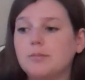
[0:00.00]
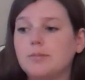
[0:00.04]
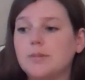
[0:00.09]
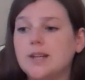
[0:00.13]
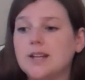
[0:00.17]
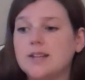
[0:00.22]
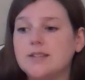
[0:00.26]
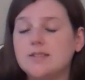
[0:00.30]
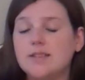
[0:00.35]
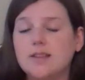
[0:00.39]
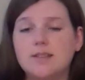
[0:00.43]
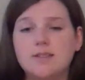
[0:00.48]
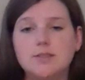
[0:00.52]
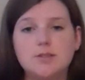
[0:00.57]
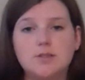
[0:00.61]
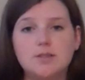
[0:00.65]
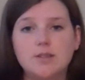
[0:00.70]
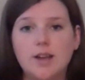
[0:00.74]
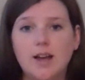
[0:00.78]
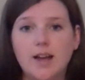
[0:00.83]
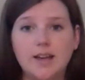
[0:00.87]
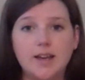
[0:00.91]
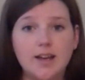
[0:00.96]
Because
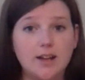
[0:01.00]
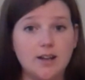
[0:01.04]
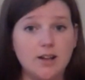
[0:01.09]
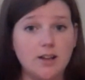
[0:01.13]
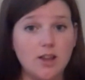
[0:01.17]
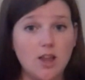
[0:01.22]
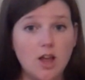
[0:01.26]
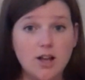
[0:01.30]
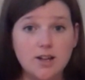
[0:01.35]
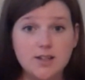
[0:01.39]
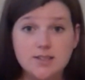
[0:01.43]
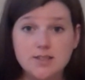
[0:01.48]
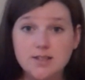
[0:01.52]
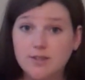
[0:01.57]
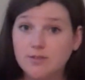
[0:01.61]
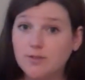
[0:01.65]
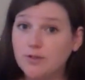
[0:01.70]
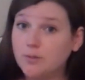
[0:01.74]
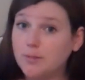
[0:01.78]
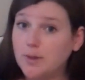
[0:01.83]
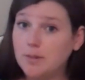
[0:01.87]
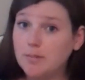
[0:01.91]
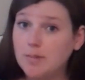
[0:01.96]
as I got a lot of
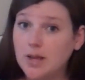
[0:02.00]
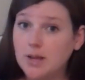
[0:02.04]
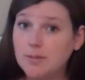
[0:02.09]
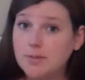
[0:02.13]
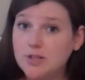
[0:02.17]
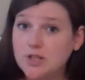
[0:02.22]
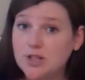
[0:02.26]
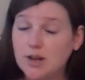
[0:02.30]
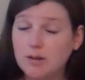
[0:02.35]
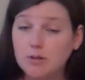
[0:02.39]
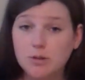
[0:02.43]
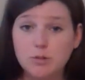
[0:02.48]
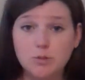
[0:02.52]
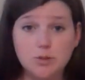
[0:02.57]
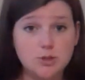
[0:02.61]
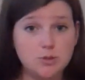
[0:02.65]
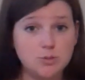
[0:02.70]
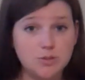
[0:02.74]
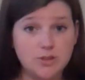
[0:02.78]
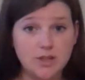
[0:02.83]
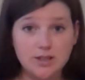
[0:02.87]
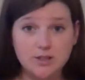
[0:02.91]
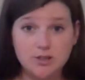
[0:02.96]
stuff for my baby shower,
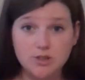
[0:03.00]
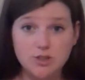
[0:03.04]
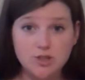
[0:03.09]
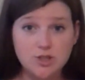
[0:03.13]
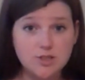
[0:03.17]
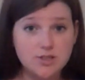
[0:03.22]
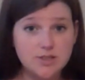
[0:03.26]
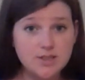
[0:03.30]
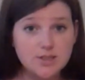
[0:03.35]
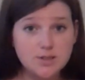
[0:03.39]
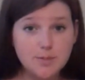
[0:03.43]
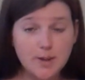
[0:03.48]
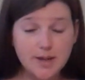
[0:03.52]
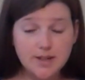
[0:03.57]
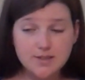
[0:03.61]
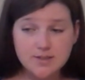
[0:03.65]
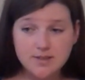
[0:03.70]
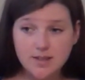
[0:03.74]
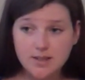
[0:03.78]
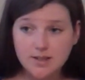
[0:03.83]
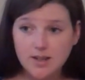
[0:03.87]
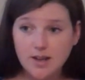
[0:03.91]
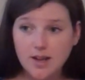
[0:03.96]
which was actually just this
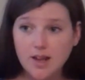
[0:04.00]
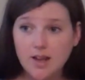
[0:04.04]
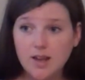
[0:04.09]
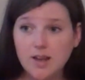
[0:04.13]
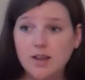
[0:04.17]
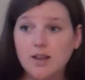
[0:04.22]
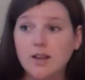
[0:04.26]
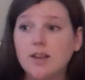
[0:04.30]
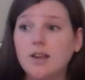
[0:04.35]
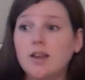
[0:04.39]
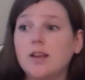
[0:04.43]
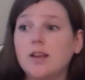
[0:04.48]
past Sunday,